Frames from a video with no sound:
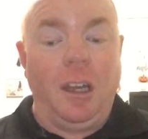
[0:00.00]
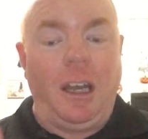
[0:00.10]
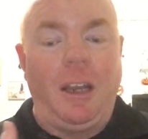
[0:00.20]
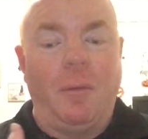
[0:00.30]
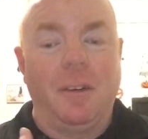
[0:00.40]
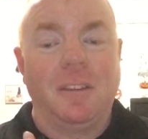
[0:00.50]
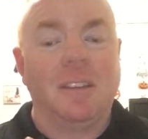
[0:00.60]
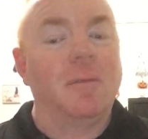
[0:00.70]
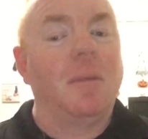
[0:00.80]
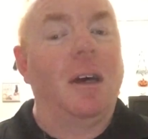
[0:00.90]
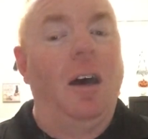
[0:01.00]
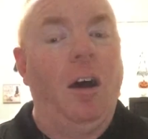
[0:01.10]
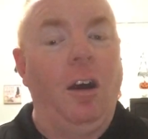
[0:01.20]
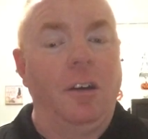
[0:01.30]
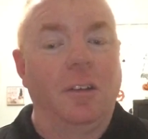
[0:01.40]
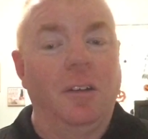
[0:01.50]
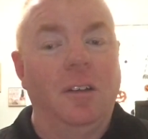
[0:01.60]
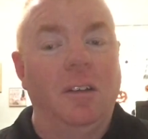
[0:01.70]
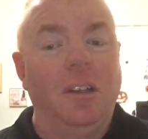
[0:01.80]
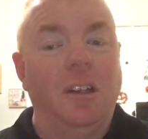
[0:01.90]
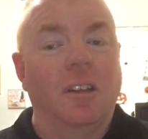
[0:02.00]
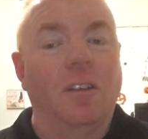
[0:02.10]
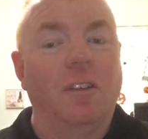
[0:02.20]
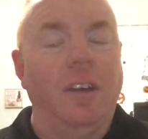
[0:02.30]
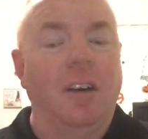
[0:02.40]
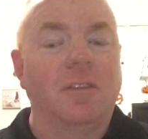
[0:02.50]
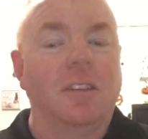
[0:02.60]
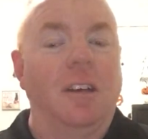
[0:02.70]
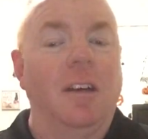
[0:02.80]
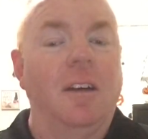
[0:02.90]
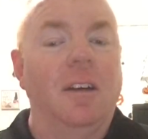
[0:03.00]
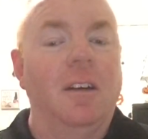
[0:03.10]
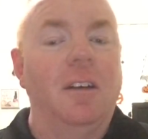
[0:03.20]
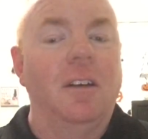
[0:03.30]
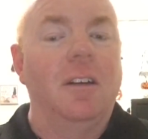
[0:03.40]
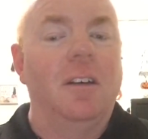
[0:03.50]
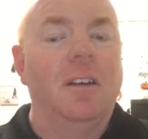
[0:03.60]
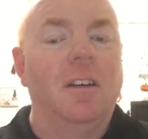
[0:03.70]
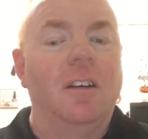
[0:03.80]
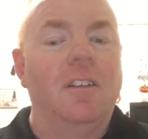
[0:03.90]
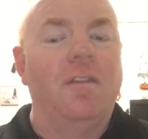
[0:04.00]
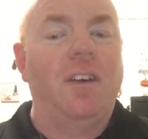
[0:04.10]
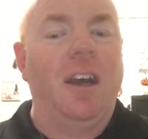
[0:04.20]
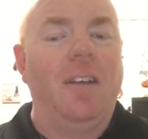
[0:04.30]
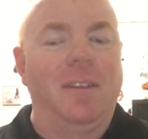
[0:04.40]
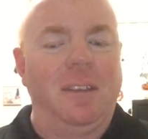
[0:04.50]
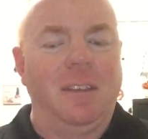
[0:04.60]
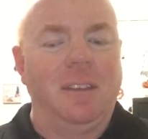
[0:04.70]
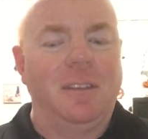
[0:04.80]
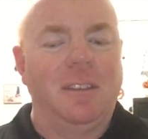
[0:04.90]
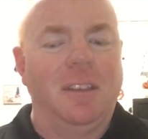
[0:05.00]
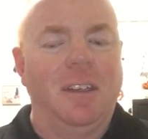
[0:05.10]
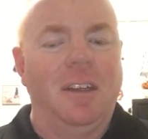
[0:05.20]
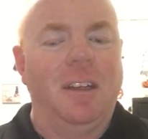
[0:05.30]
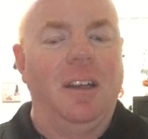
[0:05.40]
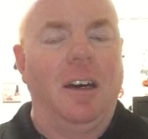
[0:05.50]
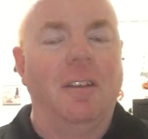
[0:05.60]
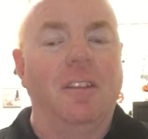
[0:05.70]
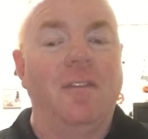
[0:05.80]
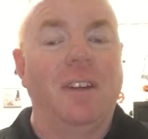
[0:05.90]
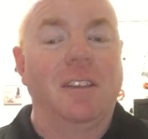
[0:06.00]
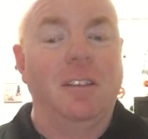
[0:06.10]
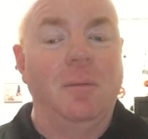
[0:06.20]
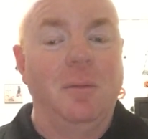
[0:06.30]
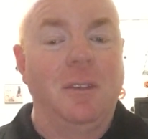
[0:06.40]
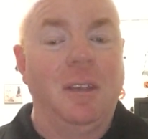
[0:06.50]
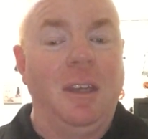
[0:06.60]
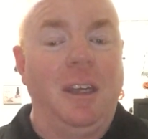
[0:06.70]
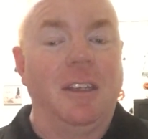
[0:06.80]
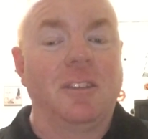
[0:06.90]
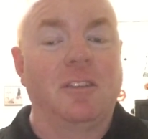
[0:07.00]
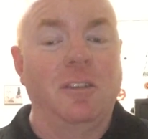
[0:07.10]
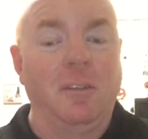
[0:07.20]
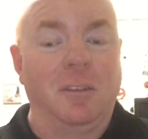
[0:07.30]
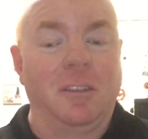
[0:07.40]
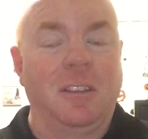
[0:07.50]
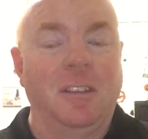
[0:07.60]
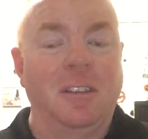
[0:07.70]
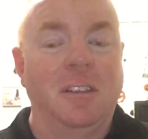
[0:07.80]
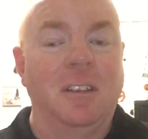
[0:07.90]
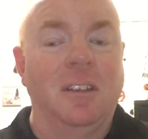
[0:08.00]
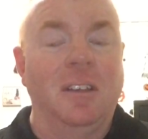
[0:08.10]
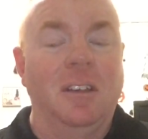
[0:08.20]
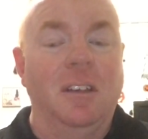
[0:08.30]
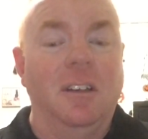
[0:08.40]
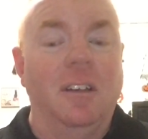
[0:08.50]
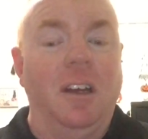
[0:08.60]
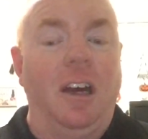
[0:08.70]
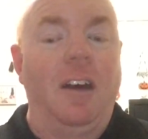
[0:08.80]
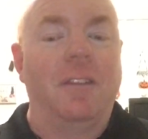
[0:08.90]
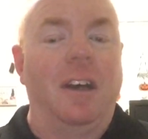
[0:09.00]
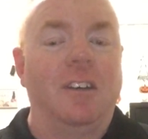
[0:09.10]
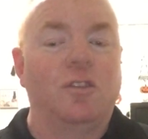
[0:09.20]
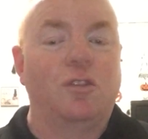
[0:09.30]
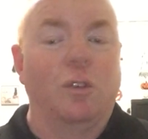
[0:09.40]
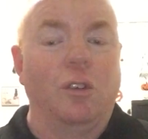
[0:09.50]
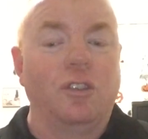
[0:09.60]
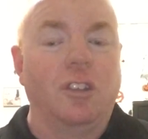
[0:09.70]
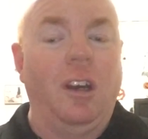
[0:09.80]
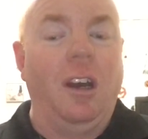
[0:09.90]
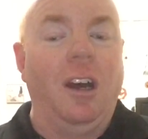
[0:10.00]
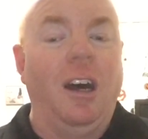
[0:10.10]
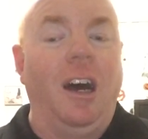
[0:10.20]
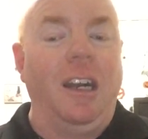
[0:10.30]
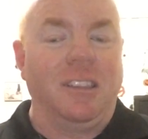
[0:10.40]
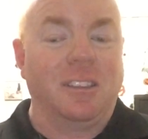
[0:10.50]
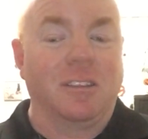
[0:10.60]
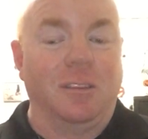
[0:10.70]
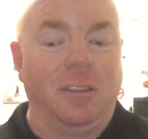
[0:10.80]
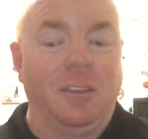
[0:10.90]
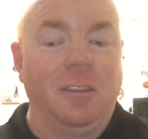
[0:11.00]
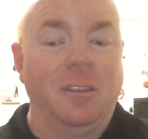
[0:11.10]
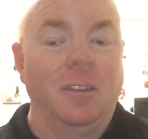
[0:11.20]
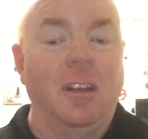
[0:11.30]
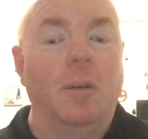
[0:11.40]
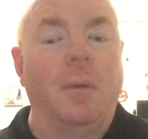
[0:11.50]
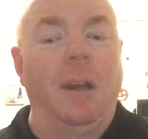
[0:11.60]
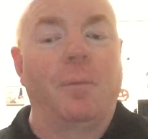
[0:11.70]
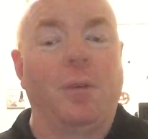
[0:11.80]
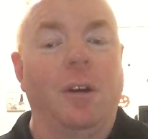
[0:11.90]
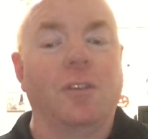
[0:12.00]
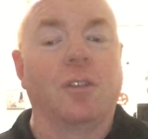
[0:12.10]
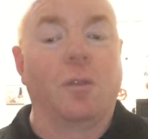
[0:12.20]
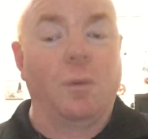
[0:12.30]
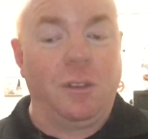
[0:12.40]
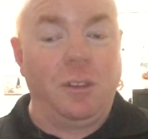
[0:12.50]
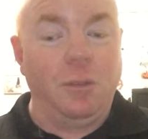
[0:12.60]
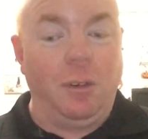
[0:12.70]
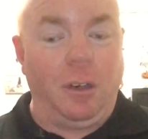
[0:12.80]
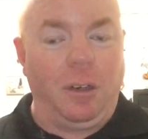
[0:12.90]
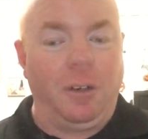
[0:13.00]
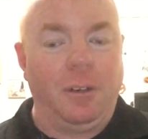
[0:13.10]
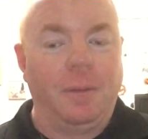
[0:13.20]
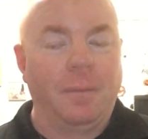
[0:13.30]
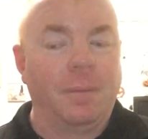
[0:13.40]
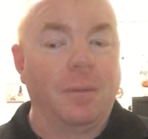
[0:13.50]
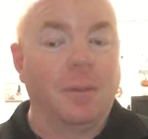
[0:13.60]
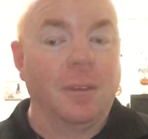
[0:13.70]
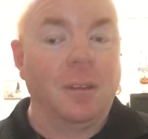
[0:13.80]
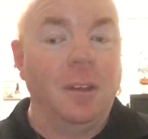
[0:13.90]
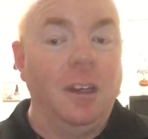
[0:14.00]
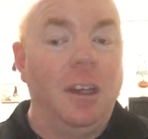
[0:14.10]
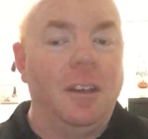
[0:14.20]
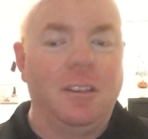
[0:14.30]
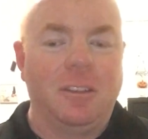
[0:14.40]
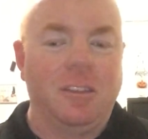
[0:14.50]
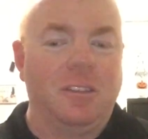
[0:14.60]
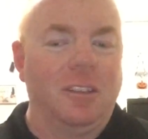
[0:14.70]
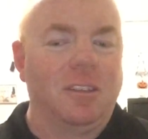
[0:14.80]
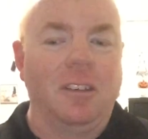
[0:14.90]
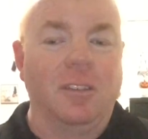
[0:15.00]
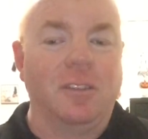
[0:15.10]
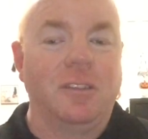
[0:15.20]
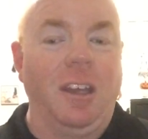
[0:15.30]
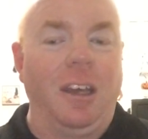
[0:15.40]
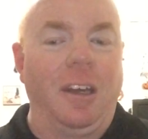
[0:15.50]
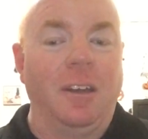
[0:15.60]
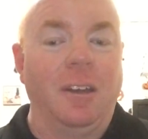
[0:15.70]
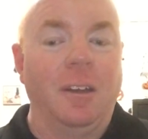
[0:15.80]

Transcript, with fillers: And I wanted to say my heart goes out to the families of the victims and students of that Georgia High School. My prayers are with you all. This is just so sad